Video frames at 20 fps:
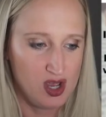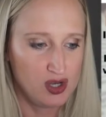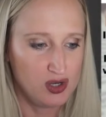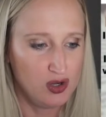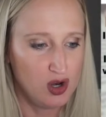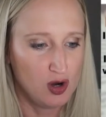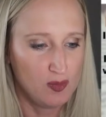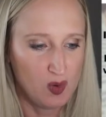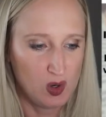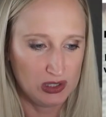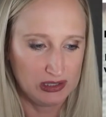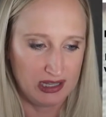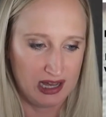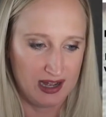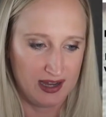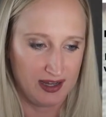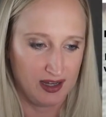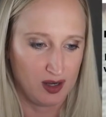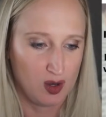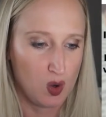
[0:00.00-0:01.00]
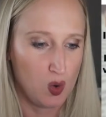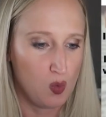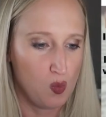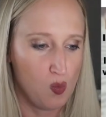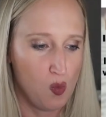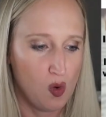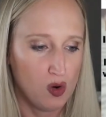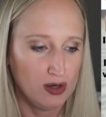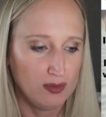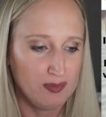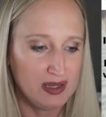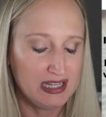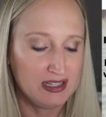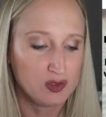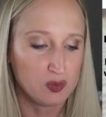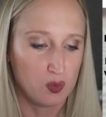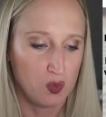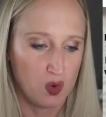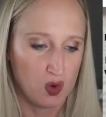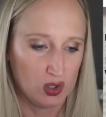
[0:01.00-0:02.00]
no more lying. War
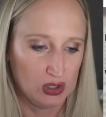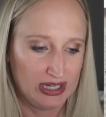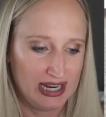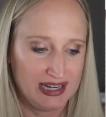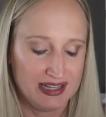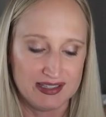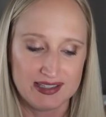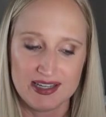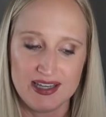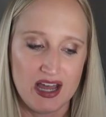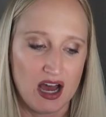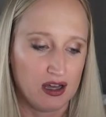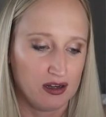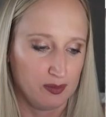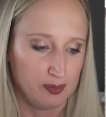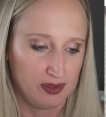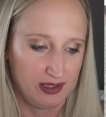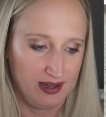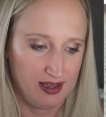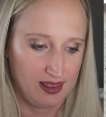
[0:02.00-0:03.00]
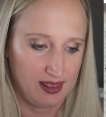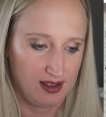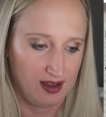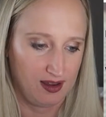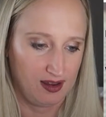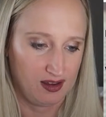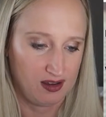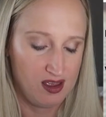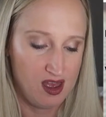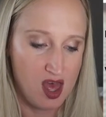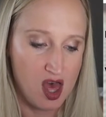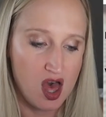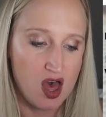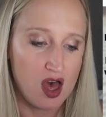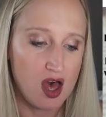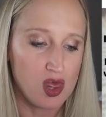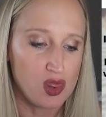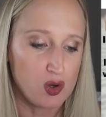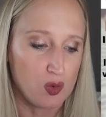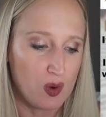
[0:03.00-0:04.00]
means war, and it's not a plaything.
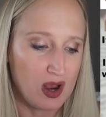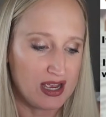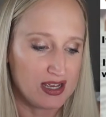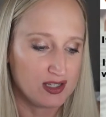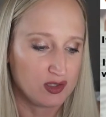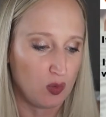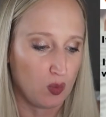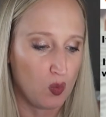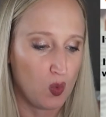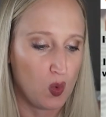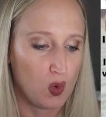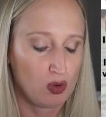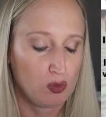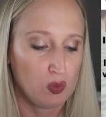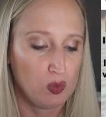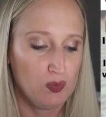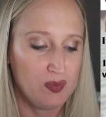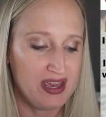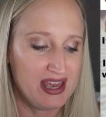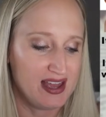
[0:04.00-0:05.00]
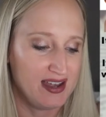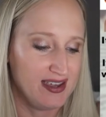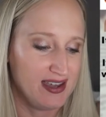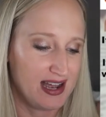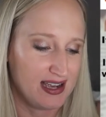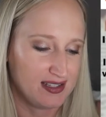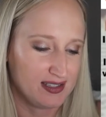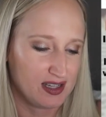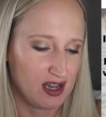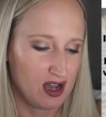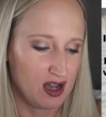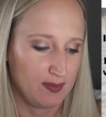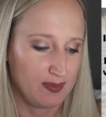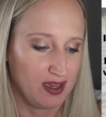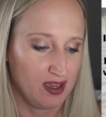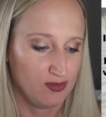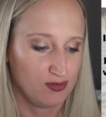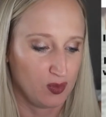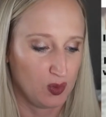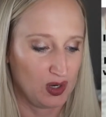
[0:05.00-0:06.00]
Otherwise, war will be a nice
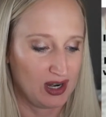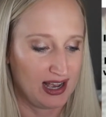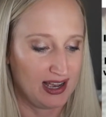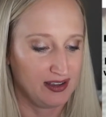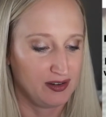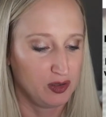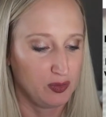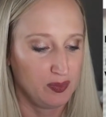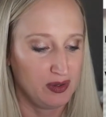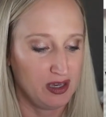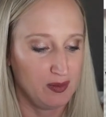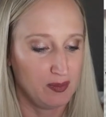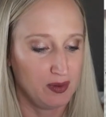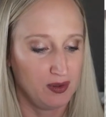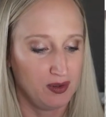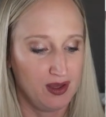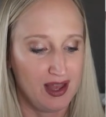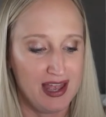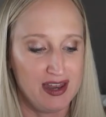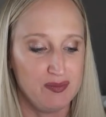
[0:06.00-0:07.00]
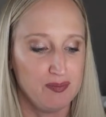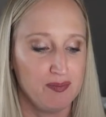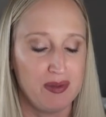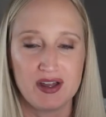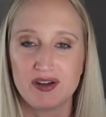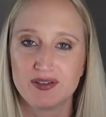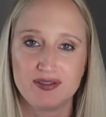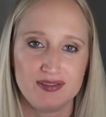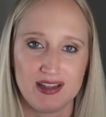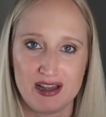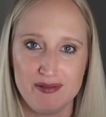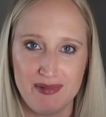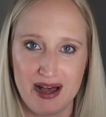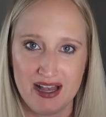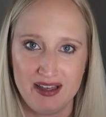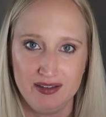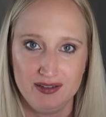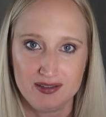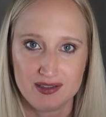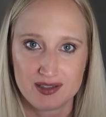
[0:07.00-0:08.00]
hobby for idle people and butterfly
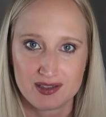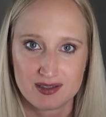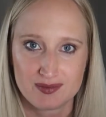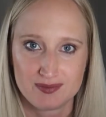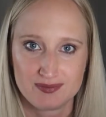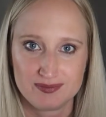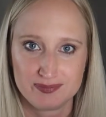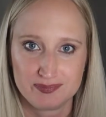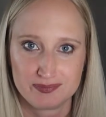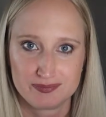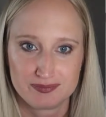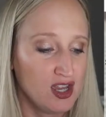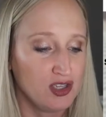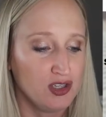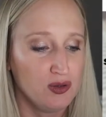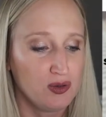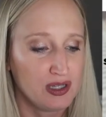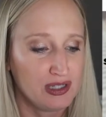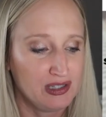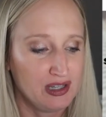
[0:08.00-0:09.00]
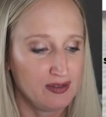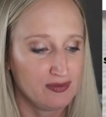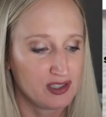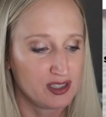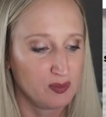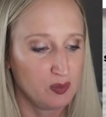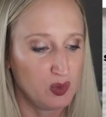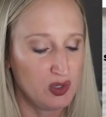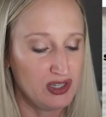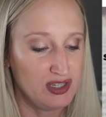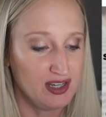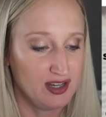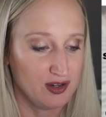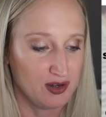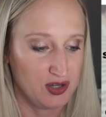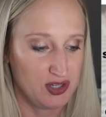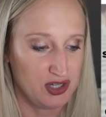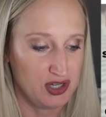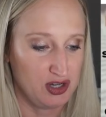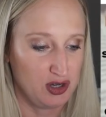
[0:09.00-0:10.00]
minds. You can love someone
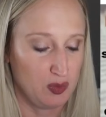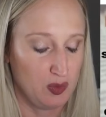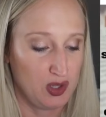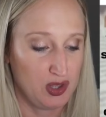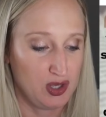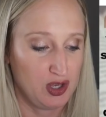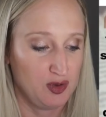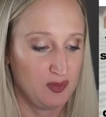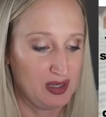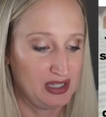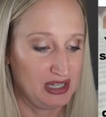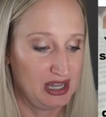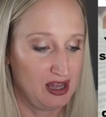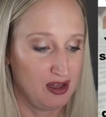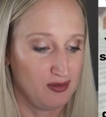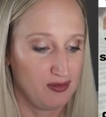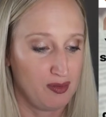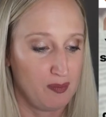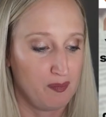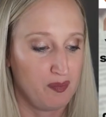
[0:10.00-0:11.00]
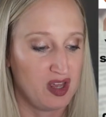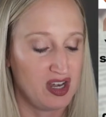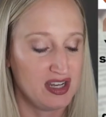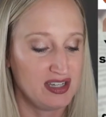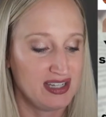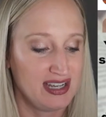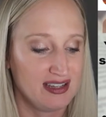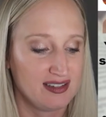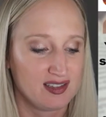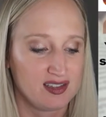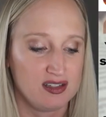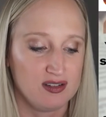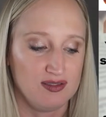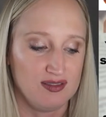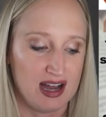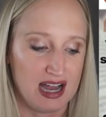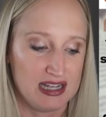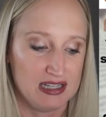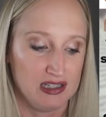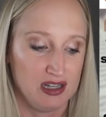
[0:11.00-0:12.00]
dear to you with human love, but it takes
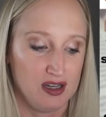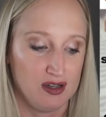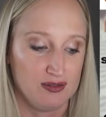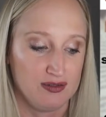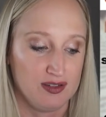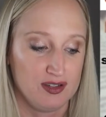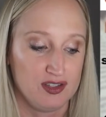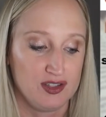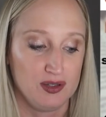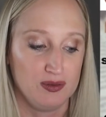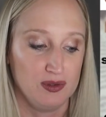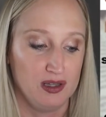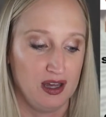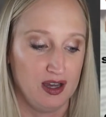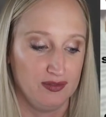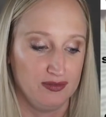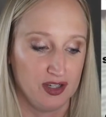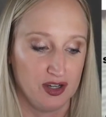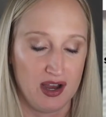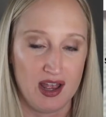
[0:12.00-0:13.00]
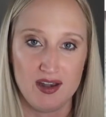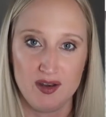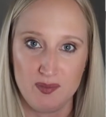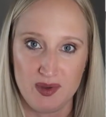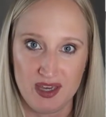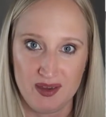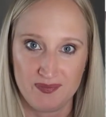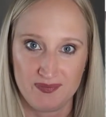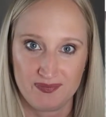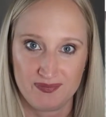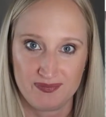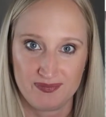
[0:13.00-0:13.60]
divine love to love your enemy.